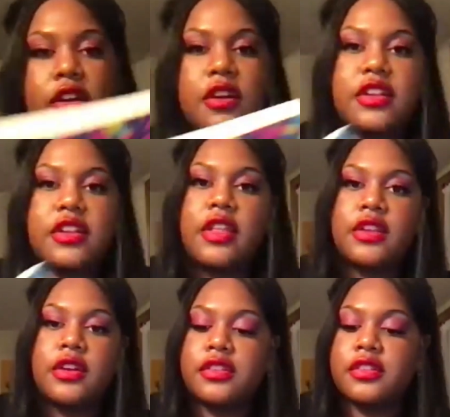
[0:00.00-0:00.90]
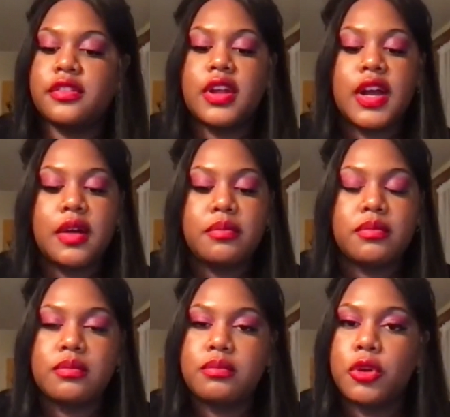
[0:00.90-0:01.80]
And then there's
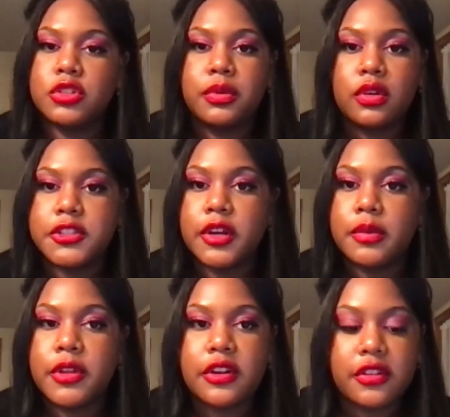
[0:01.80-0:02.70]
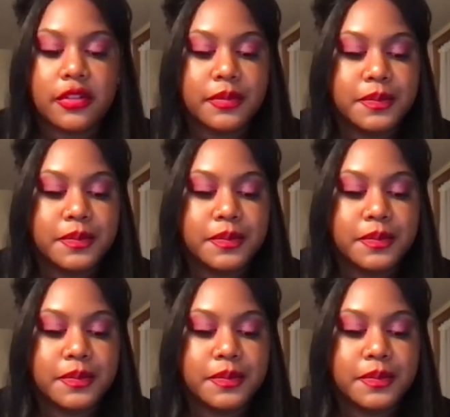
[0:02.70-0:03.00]
multiple contributors.